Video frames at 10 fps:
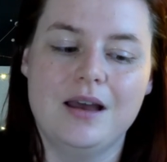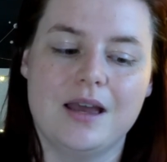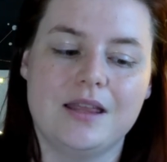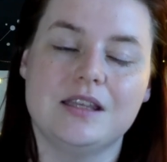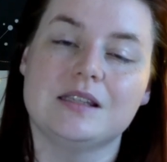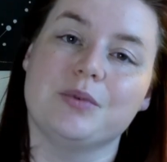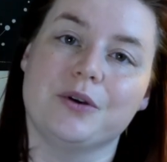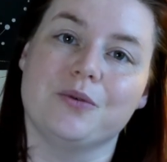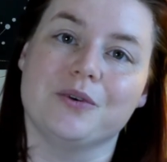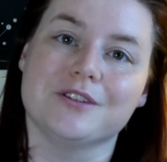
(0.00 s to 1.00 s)
and this
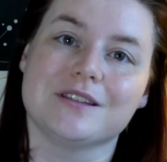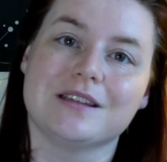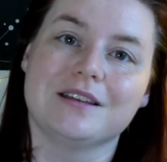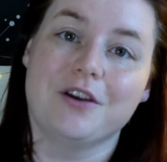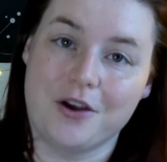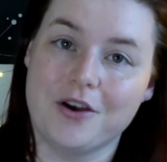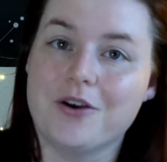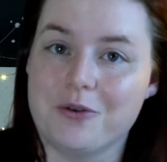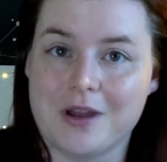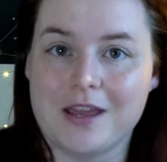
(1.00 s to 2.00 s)
book was
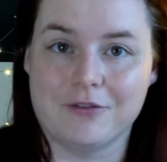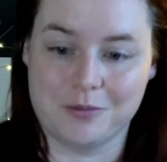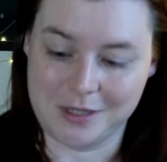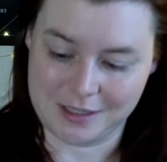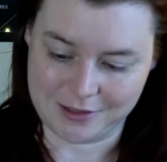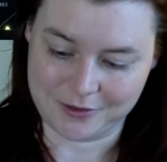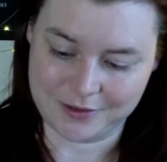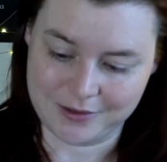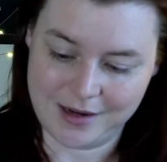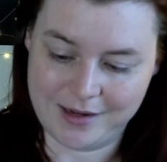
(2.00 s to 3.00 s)
okay for me too.
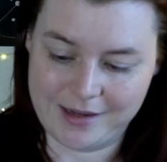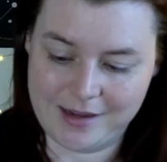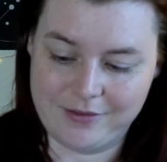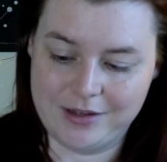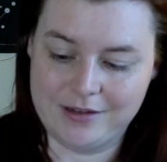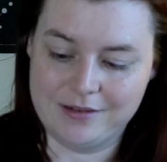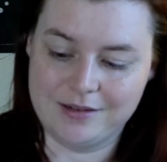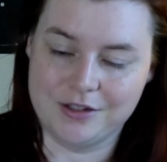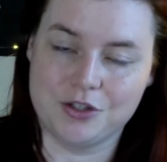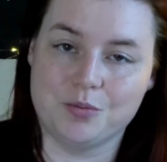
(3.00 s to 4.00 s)
I gave it
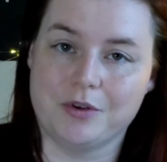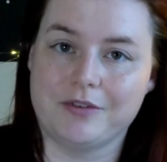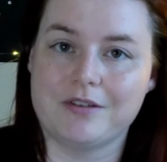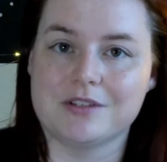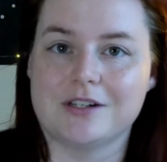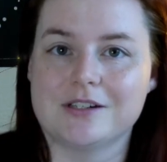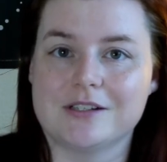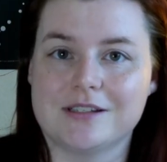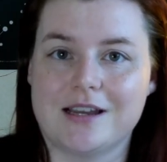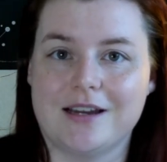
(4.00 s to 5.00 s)
a 2.5
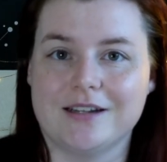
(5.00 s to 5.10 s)
stars.